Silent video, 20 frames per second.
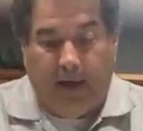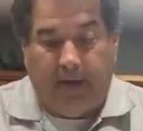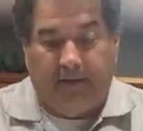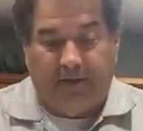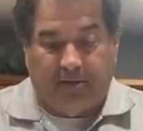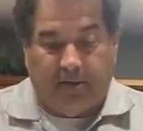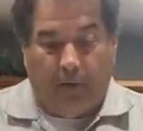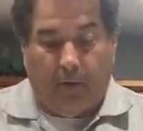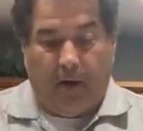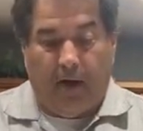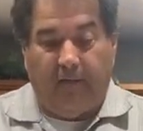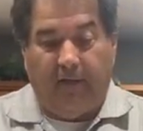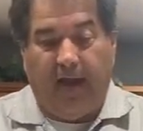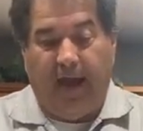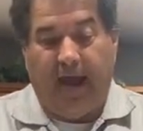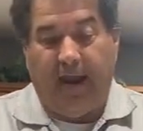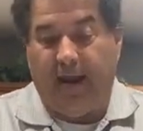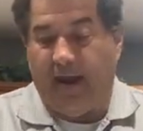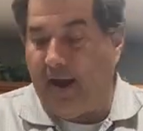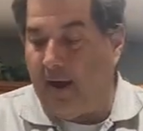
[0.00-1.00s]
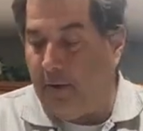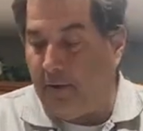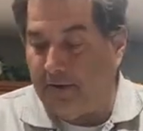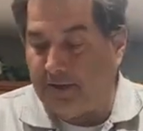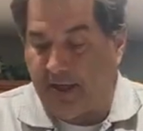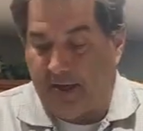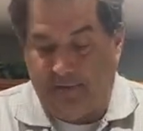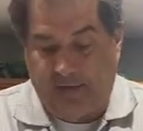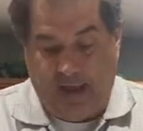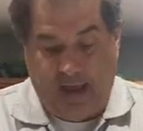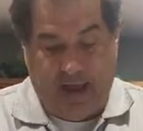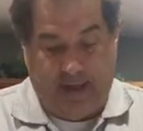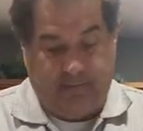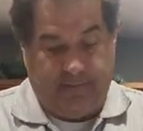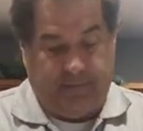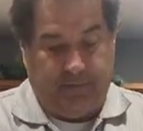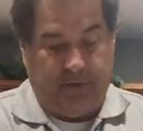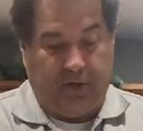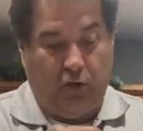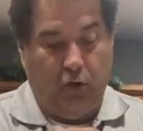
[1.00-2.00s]
so what I've got now is I've got
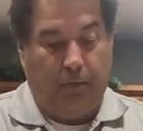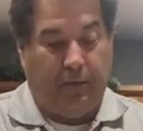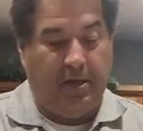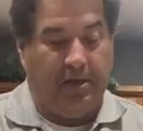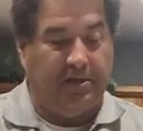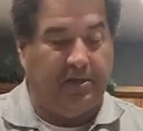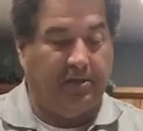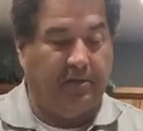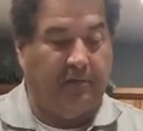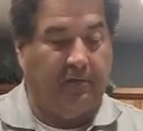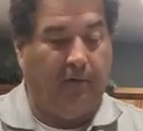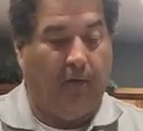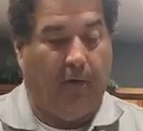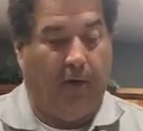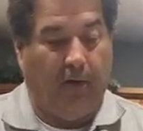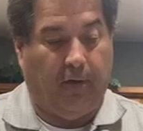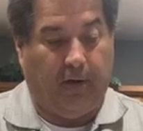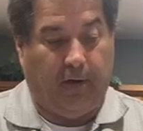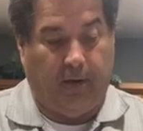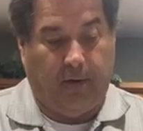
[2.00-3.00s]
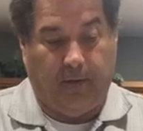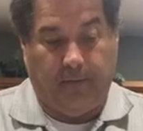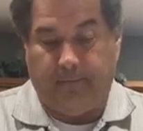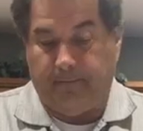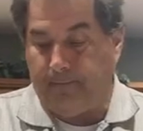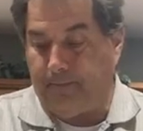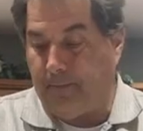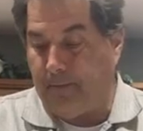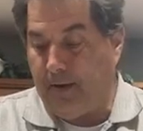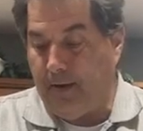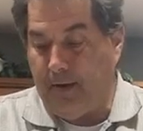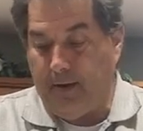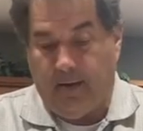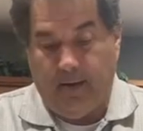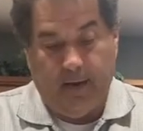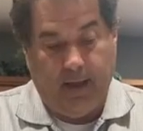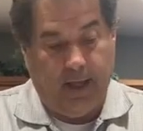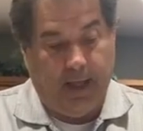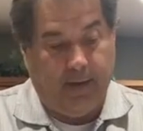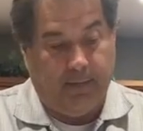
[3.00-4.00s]
2 pieces of foil here,
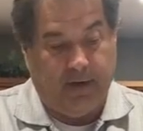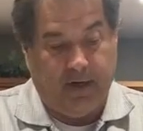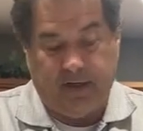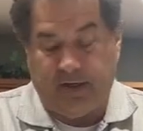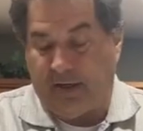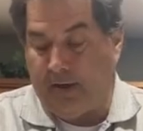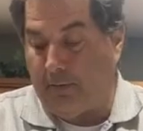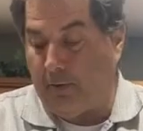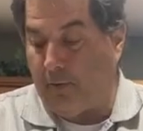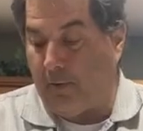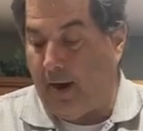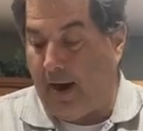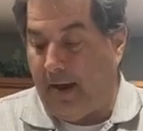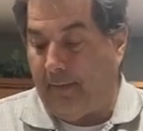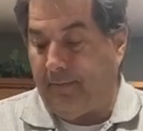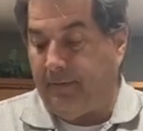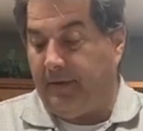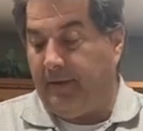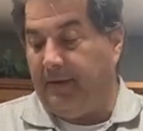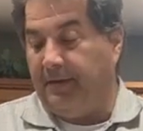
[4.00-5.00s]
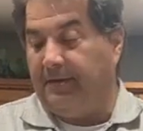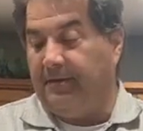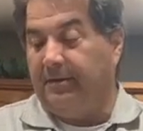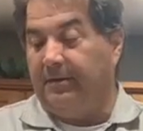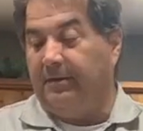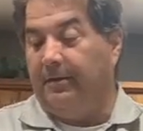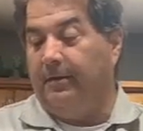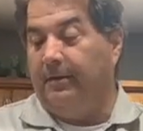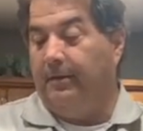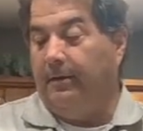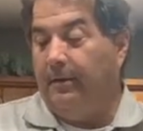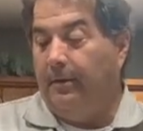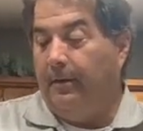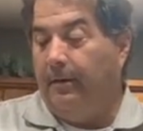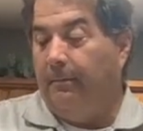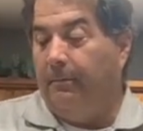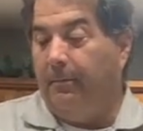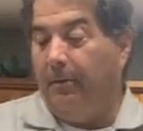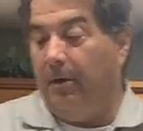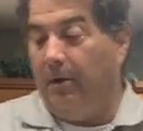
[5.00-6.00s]
and I'm gonna double wrap this
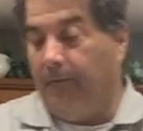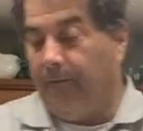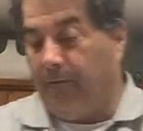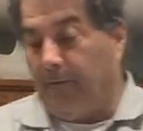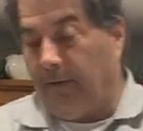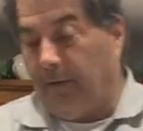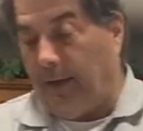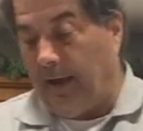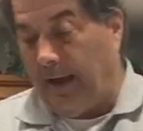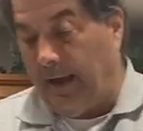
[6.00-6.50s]
beautiful